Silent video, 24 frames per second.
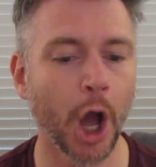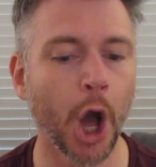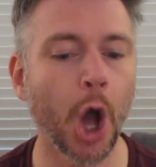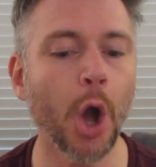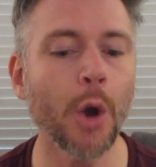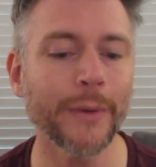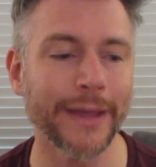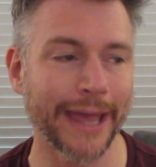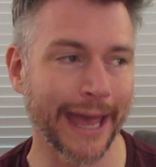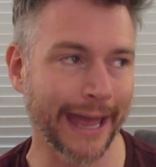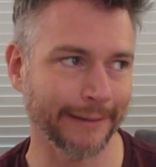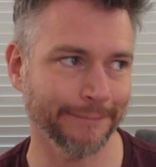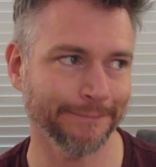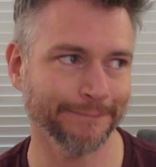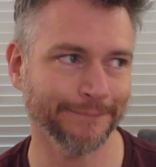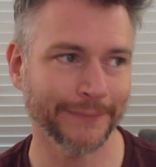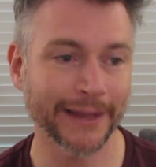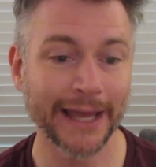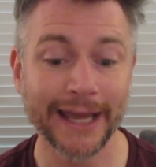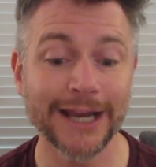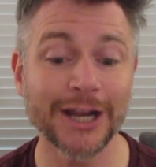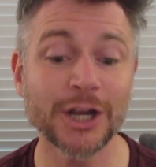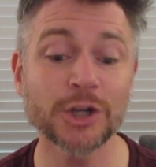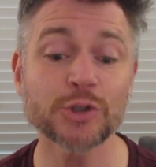Okay,
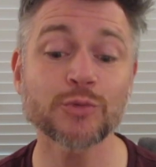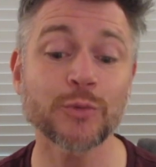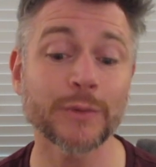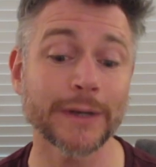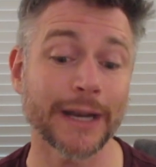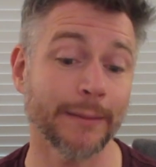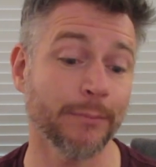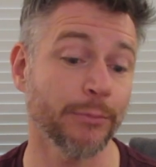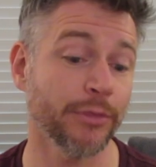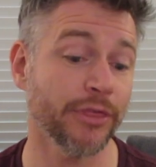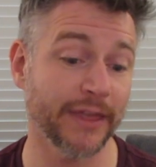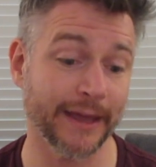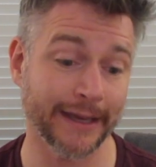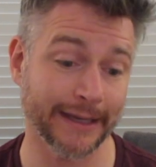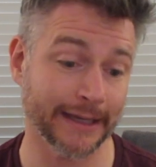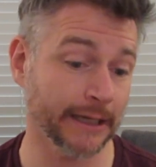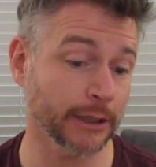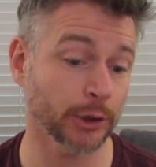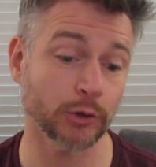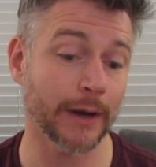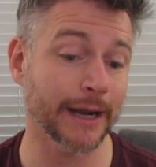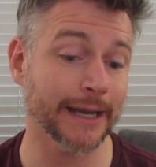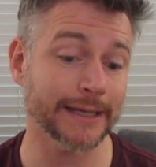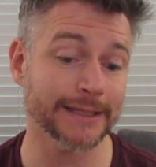here's what I'm
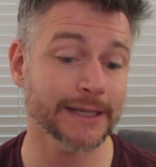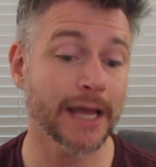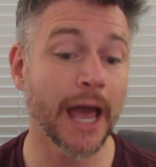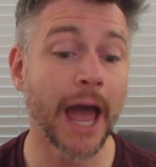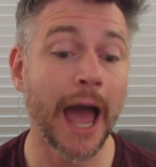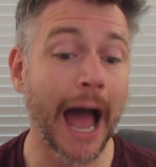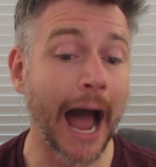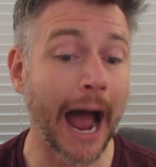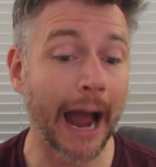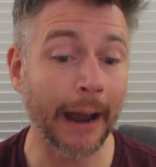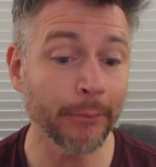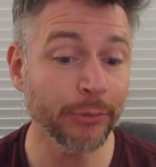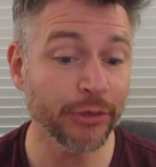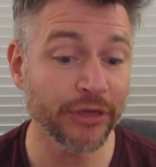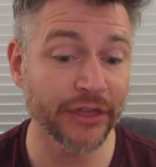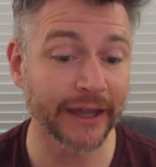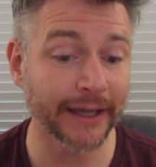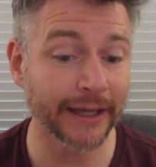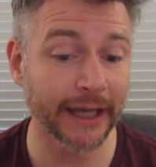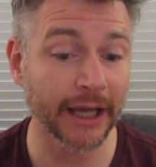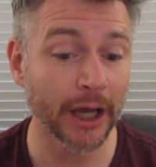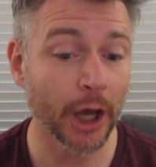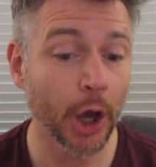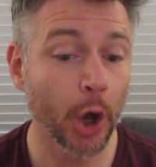thinking, Grace. I'm
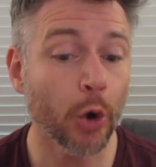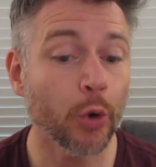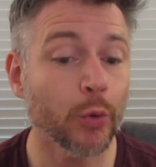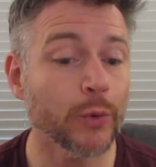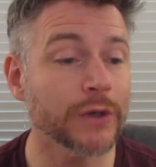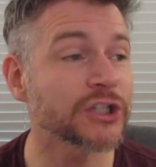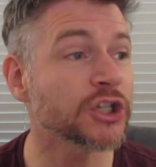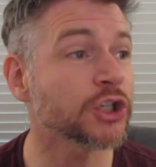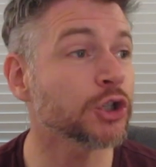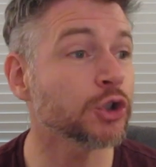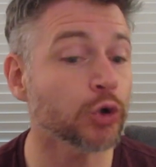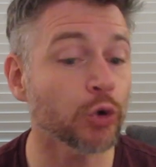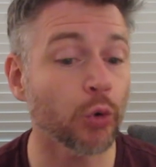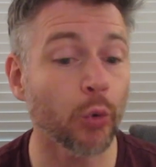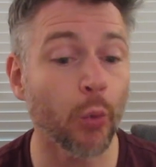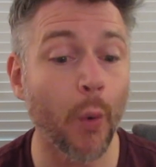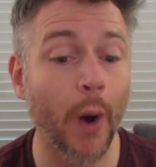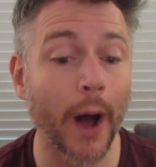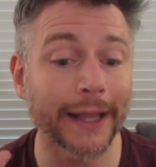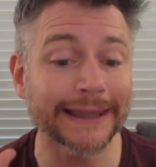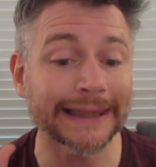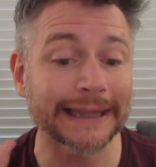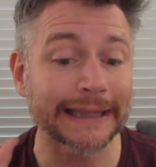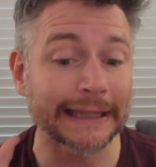thinking we should do
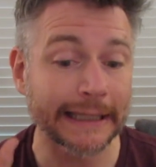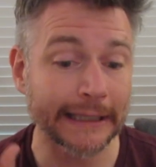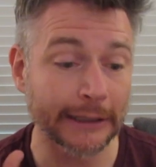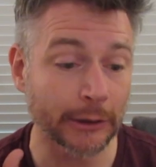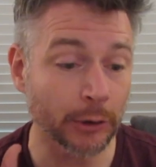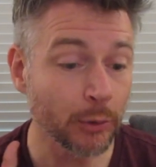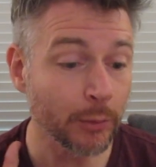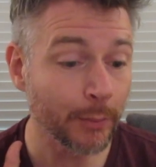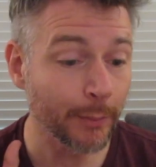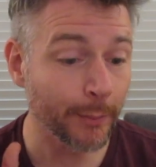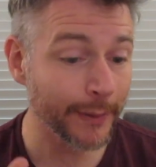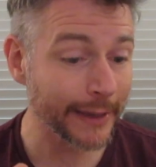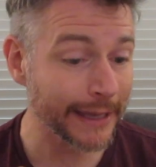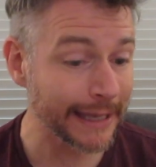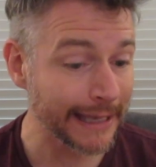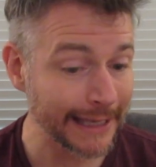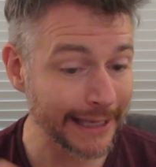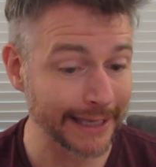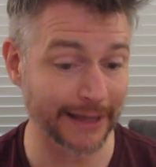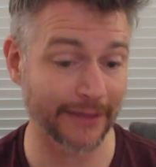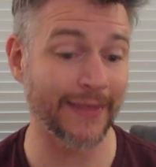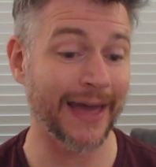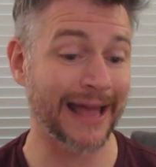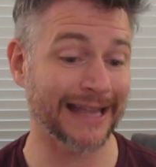one little
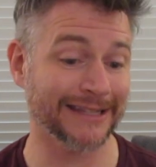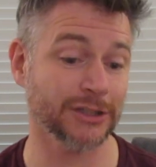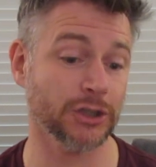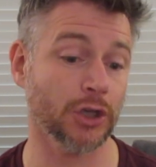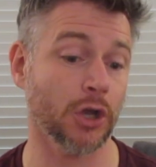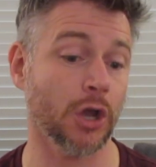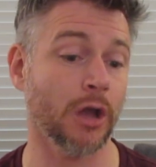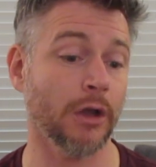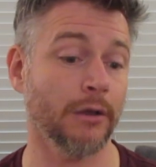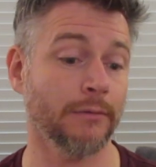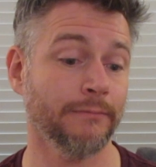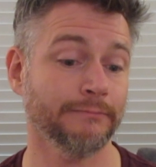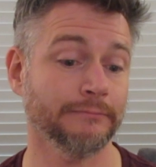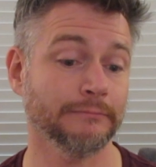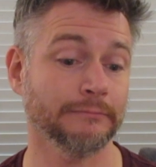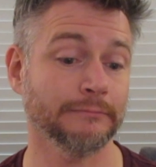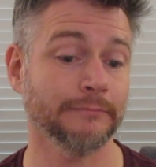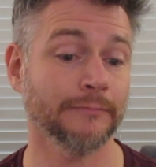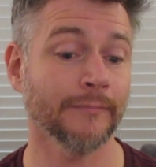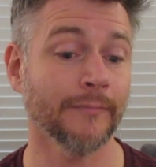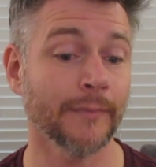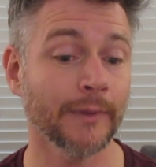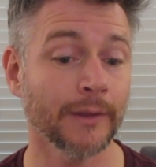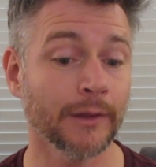peek and that's all.
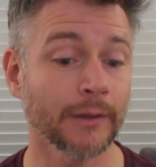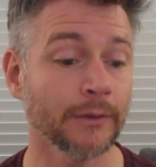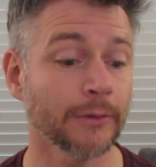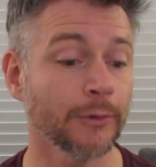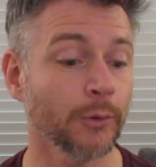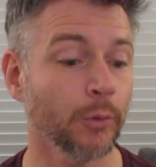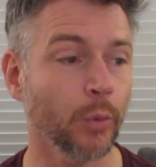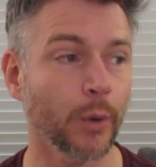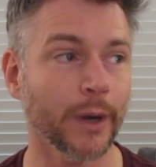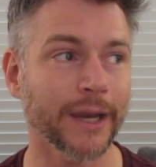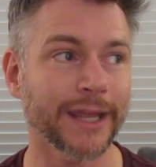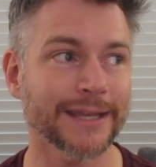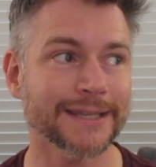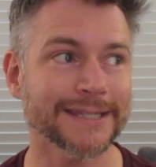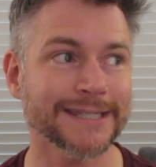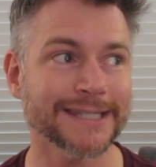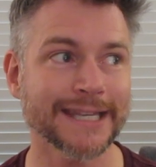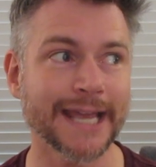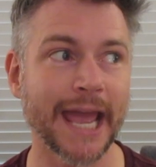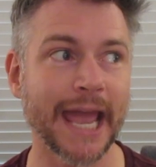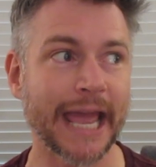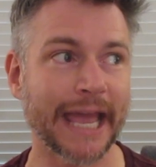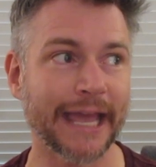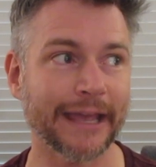What do you
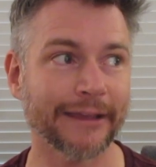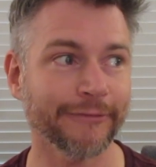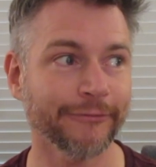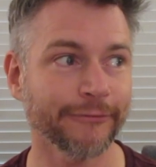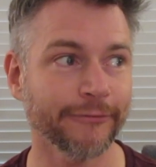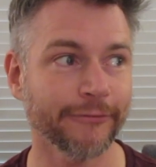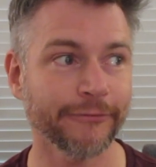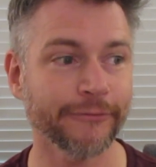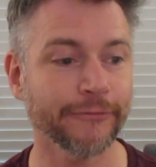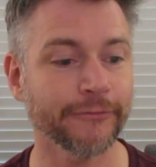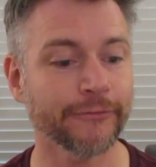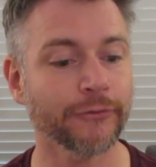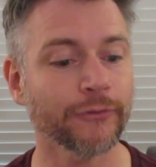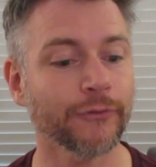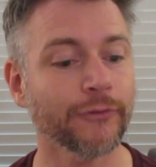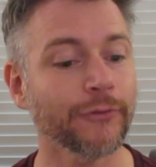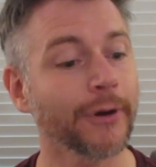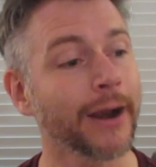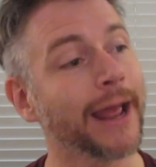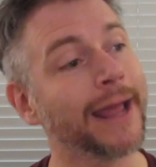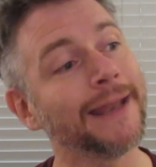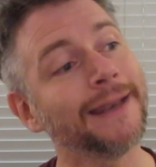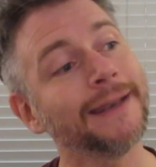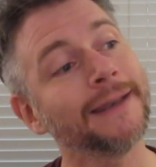say,
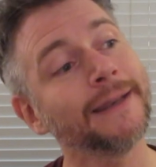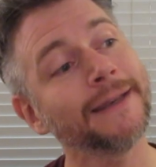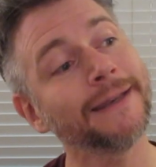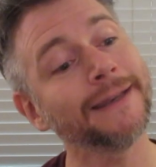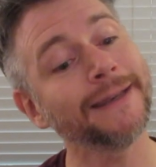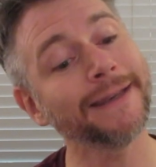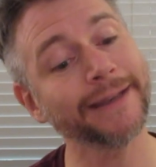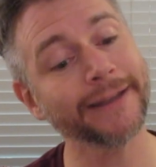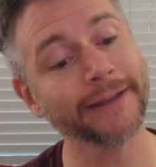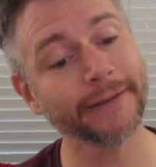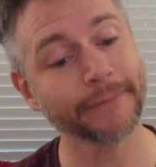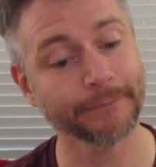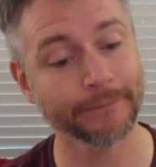friend?